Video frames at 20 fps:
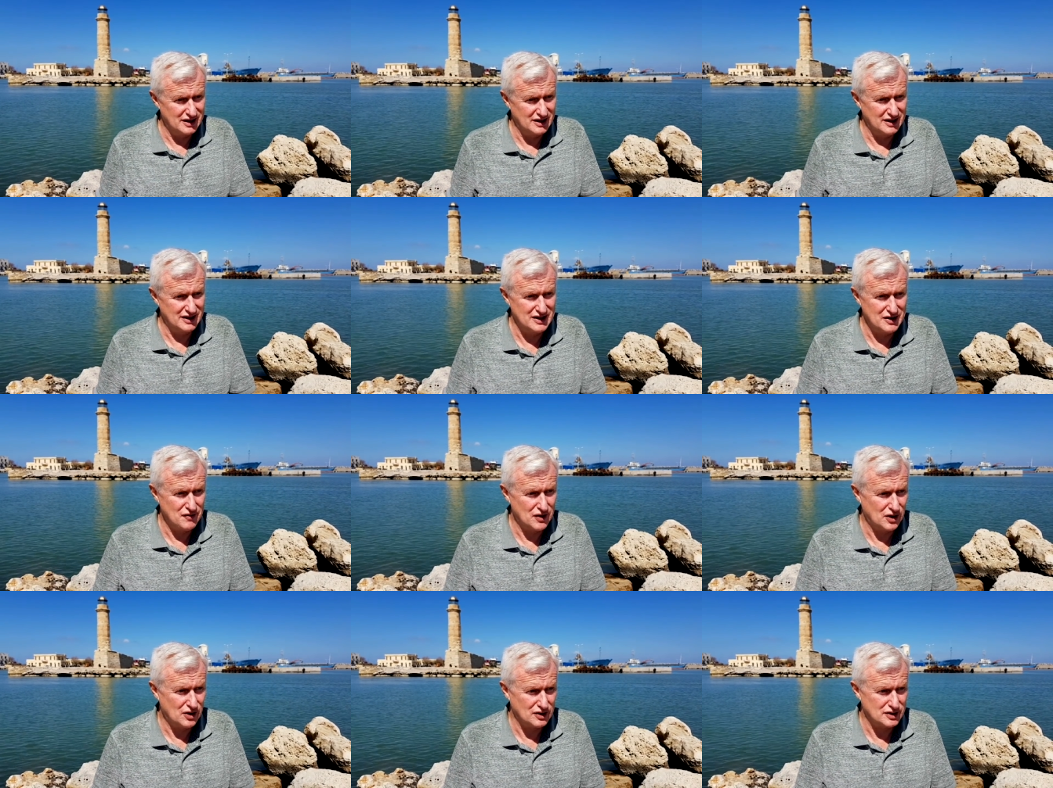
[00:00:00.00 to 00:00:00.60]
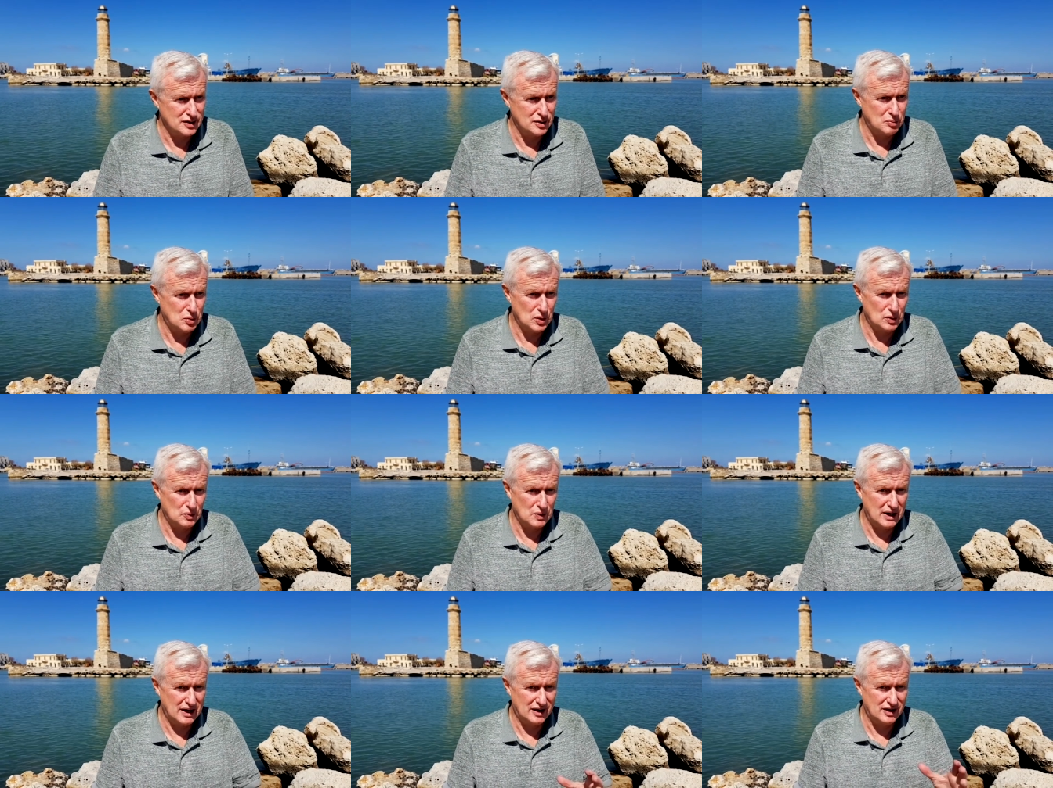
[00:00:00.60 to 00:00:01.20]
It never got to the
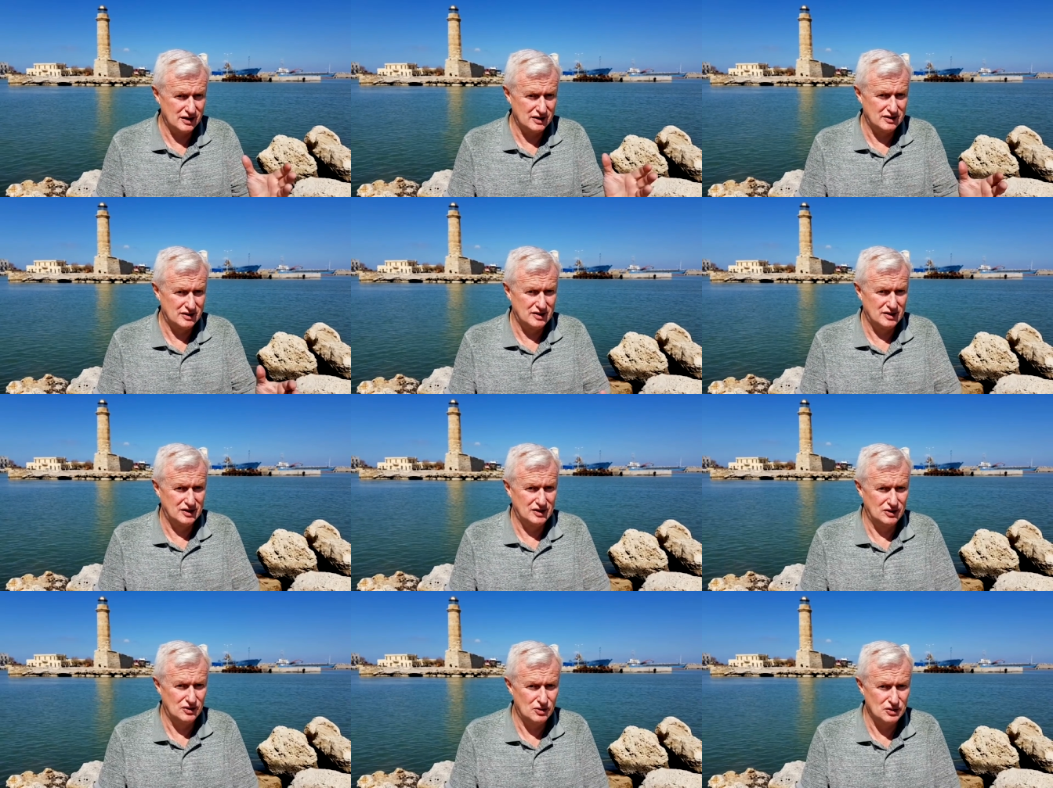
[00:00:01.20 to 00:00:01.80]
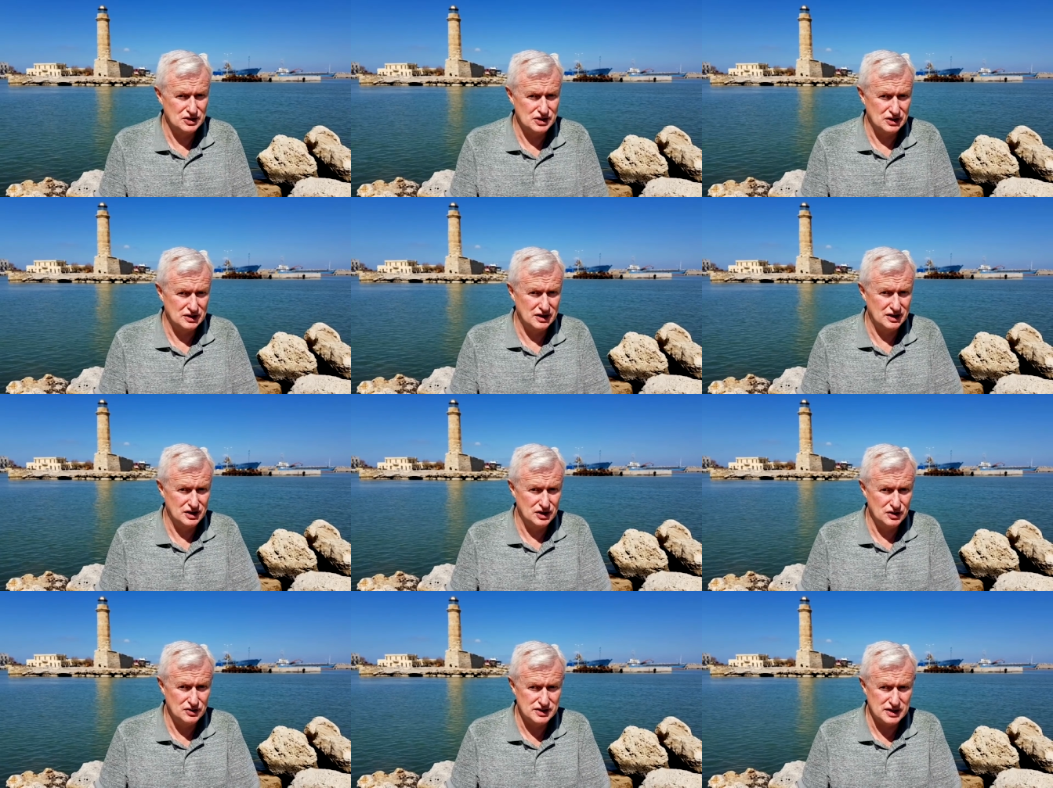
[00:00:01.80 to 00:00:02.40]
point where I could launch it
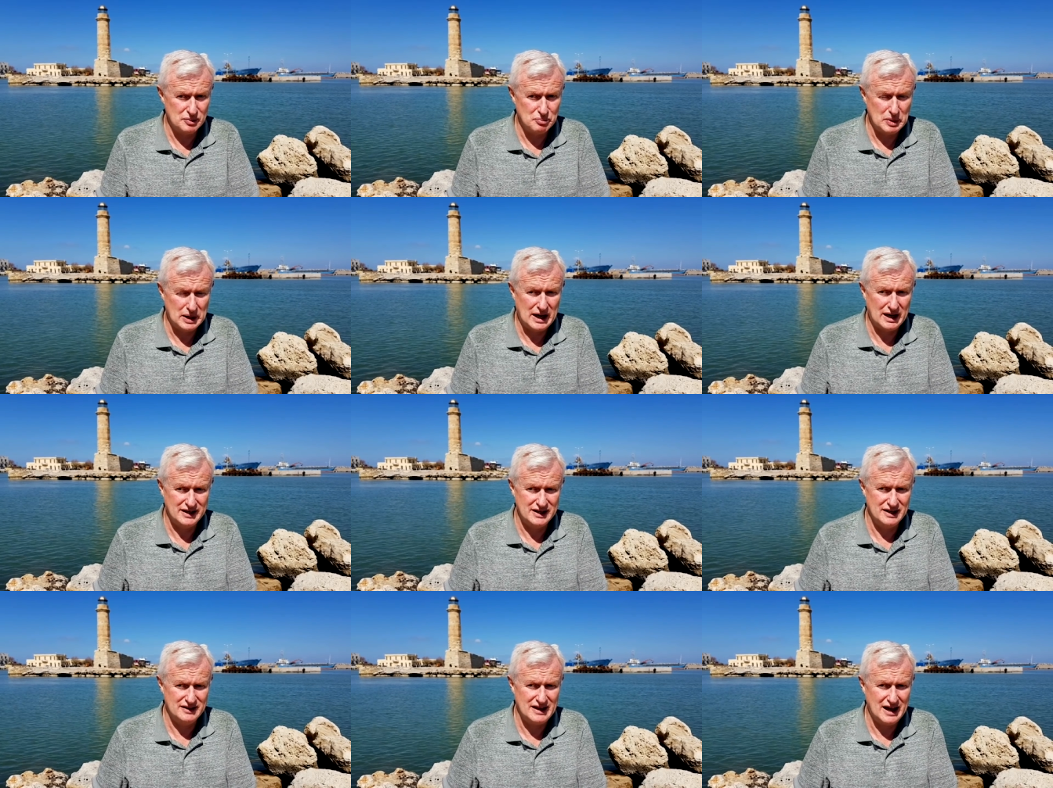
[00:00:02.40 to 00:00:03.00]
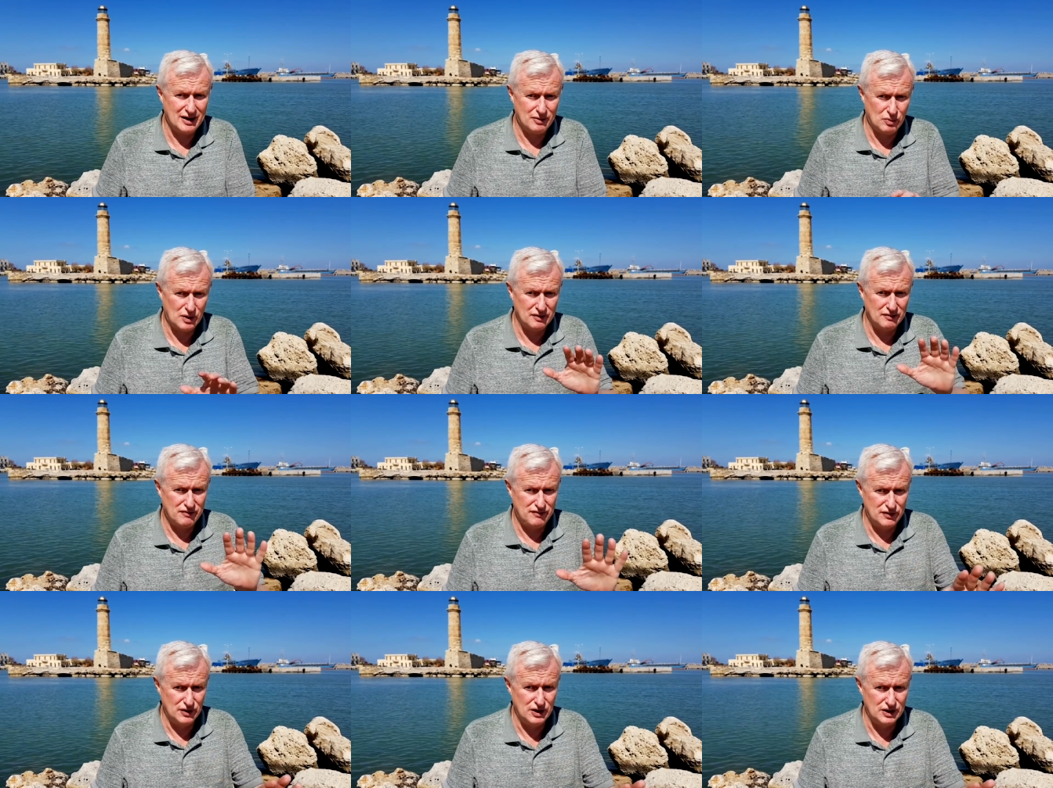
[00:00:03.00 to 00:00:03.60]
and use it, but I did that one
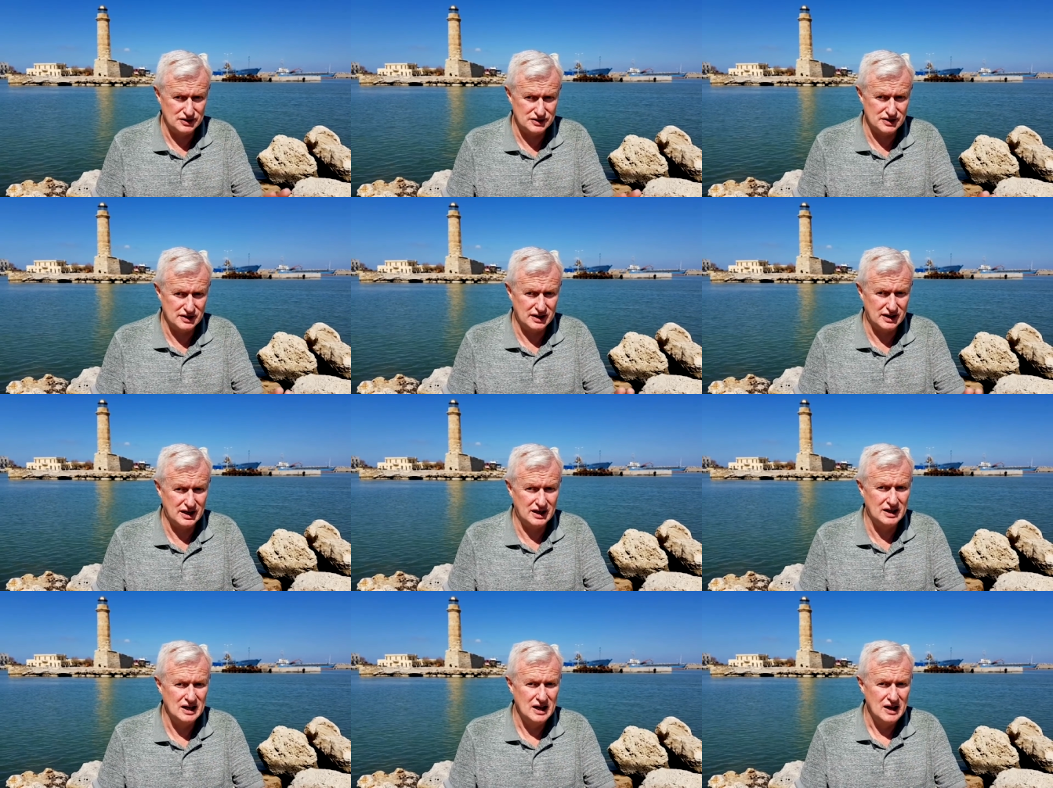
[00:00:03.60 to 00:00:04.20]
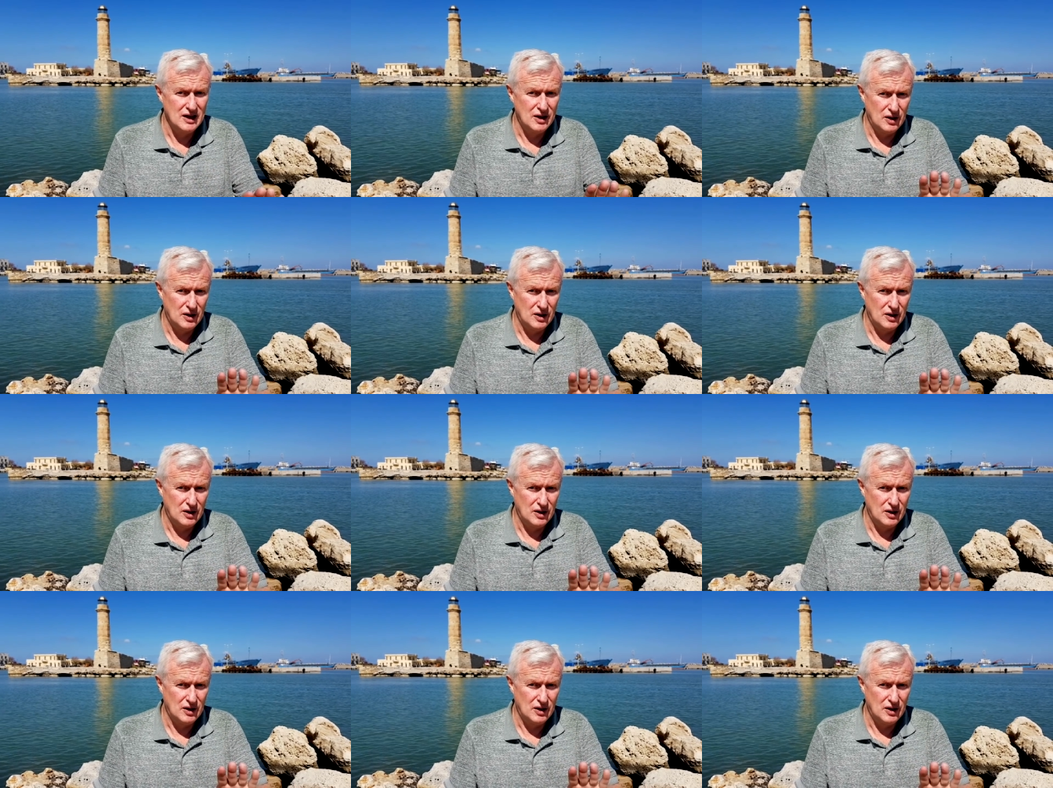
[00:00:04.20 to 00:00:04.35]
first, thinking